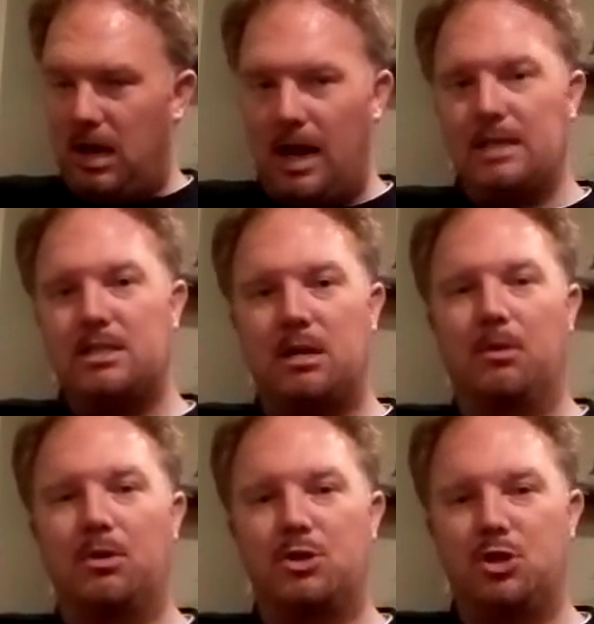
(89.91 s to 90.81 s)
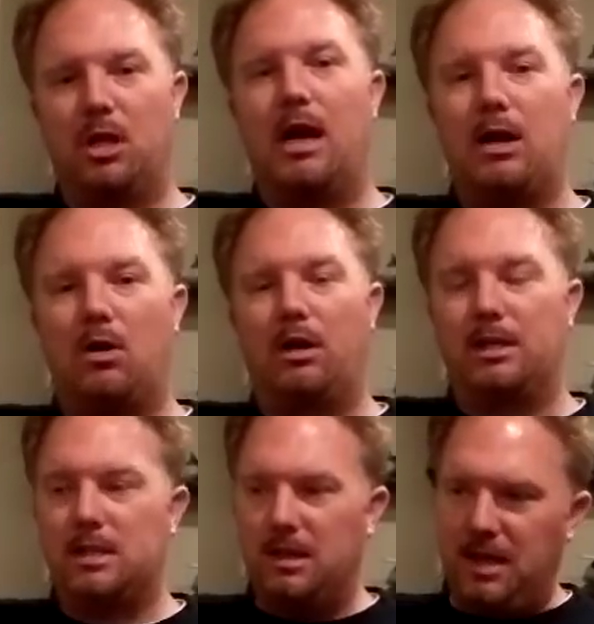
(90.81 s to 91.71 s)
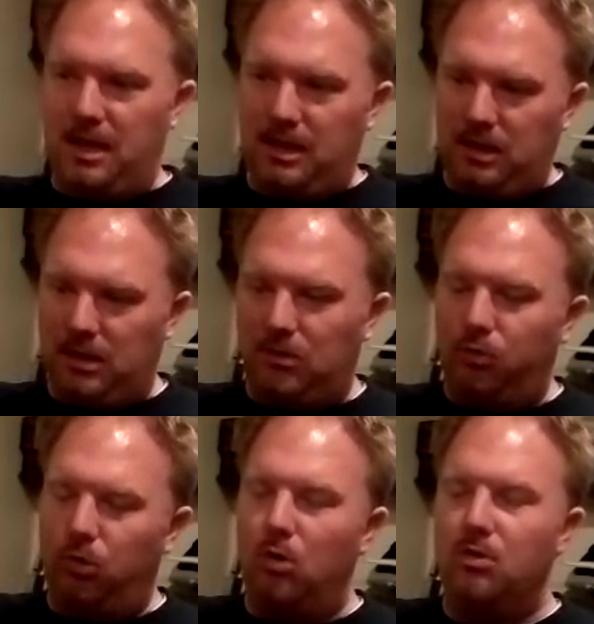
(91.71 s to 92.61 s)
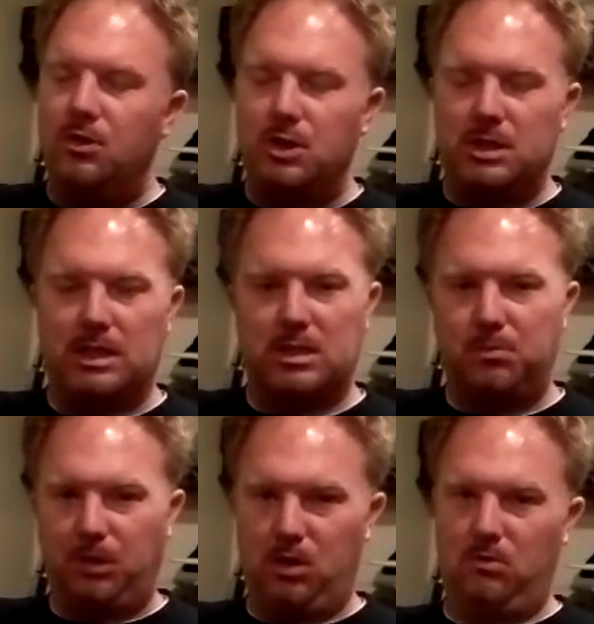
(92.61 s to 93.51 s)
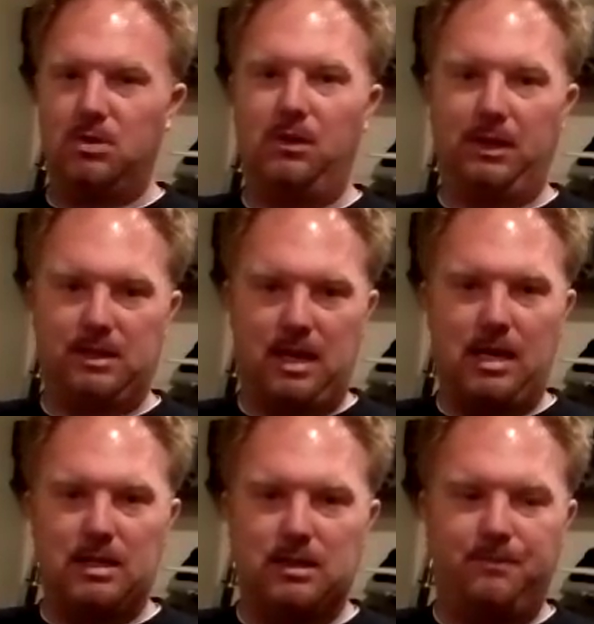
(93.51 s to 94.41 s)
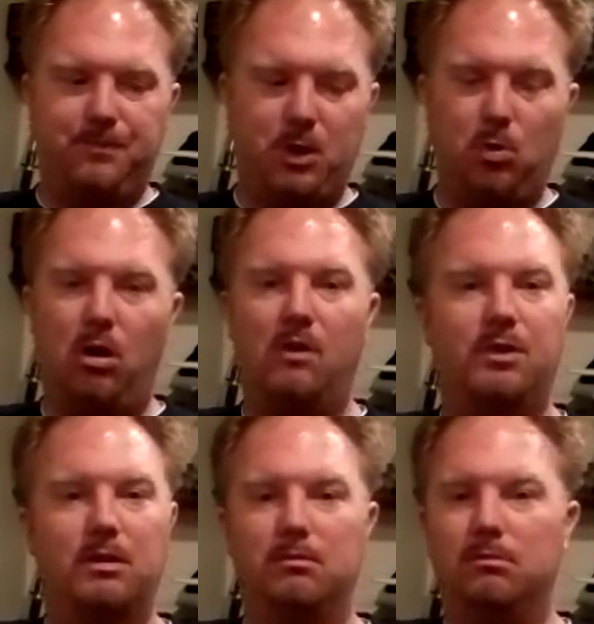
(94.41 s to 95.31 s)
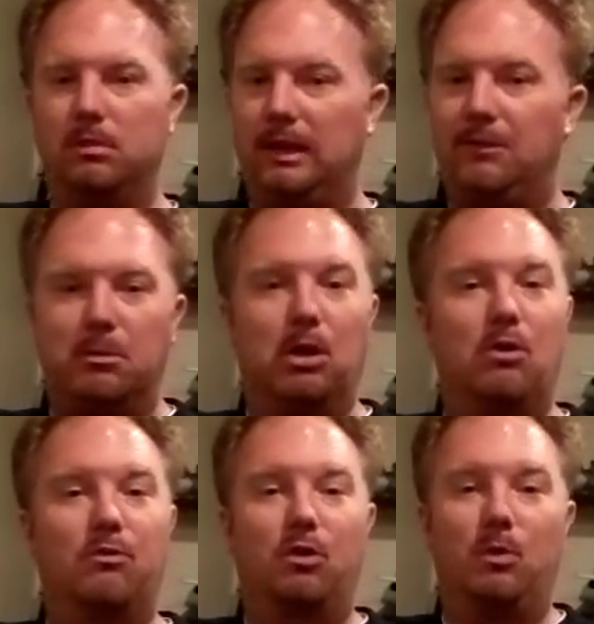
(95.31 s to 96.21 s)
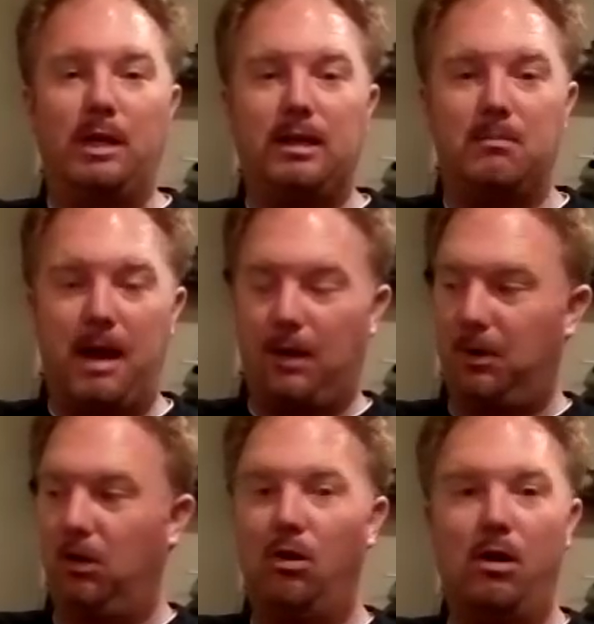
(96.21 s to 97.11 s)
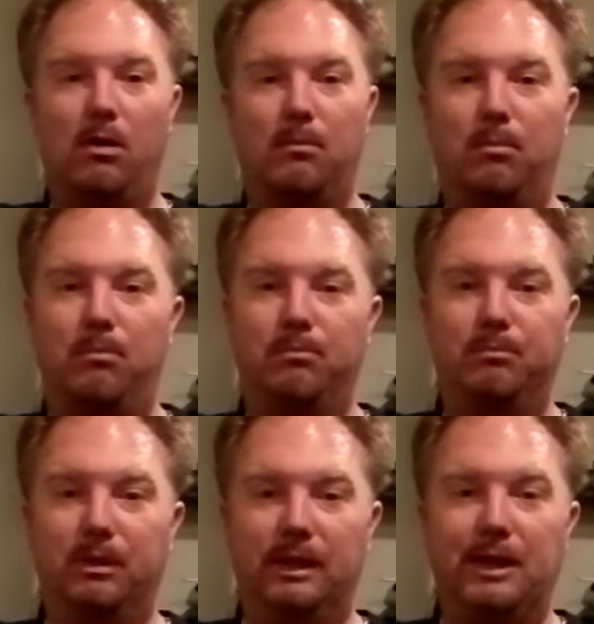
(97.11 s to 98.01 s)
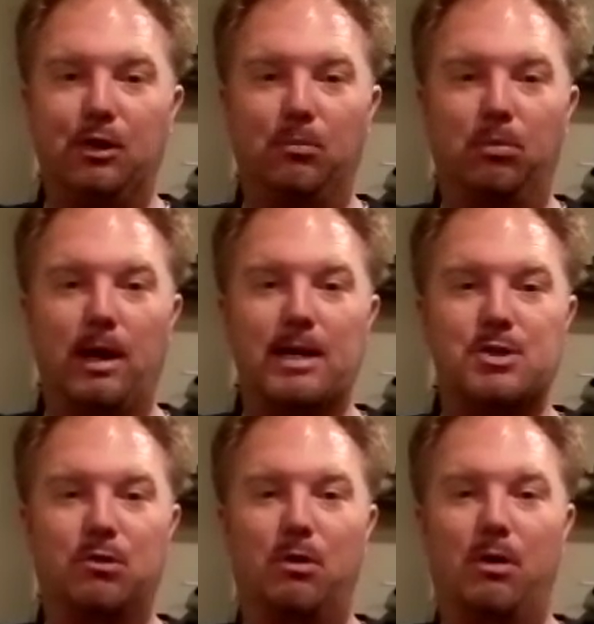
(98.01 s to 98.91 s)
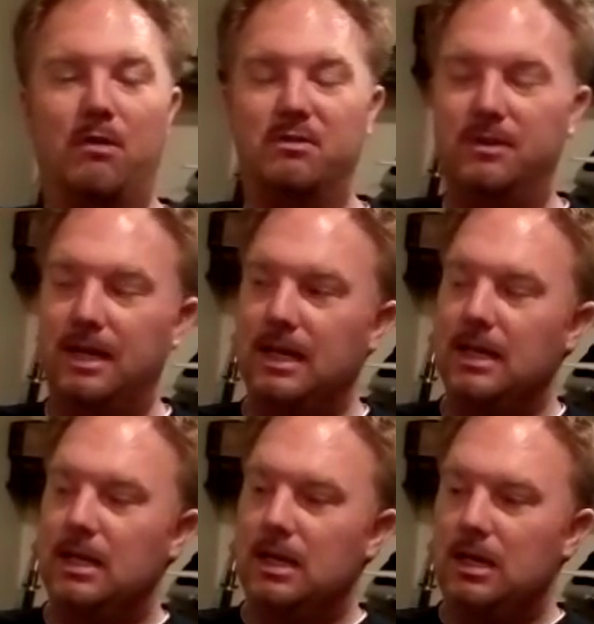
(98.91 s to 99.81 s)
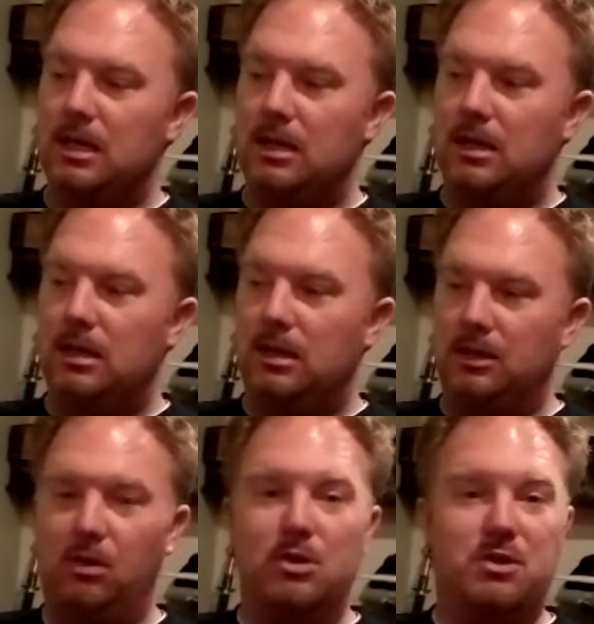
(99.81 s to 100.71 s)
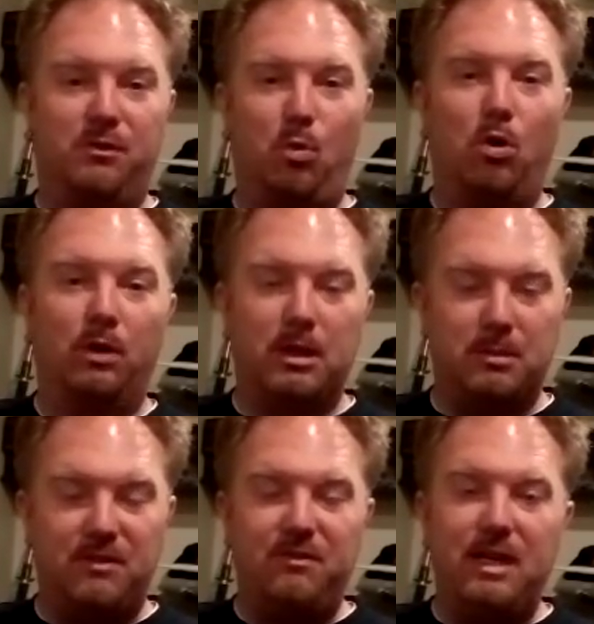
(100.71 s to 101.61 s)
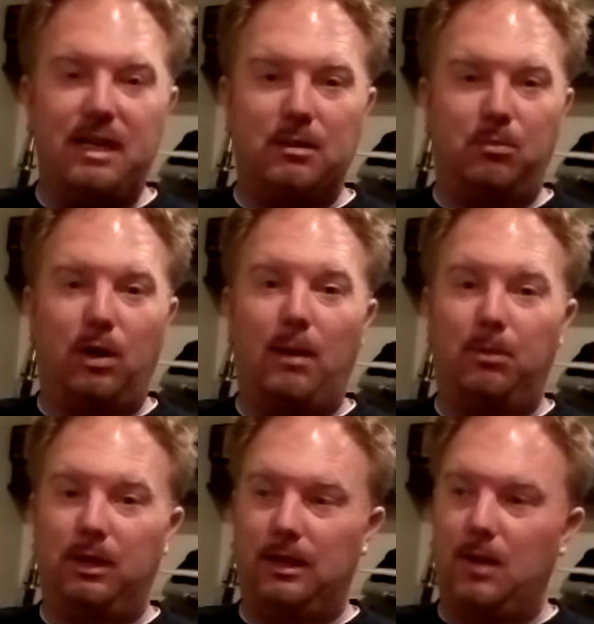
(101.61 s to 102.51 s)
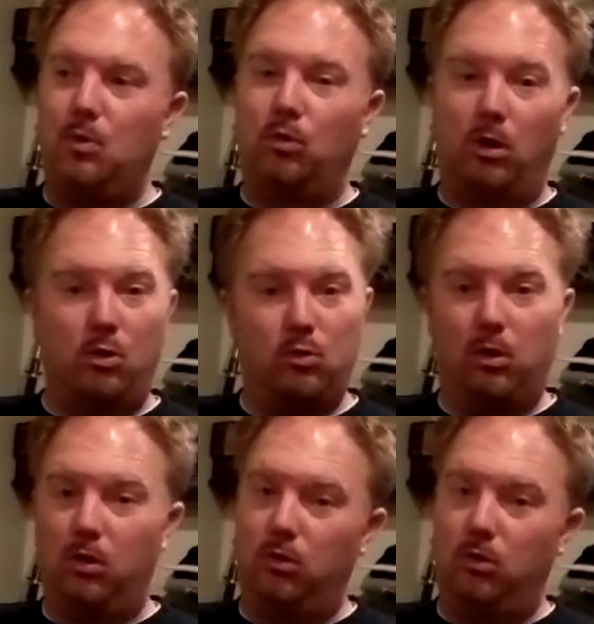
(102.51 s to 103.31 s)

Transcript: Hot summers, July, August, the growth just explodes on these guys. You'll often leave them alone for a week, come back with a long linear branch growing off of it. As long as you're watering them and feeding them properly, they will grow.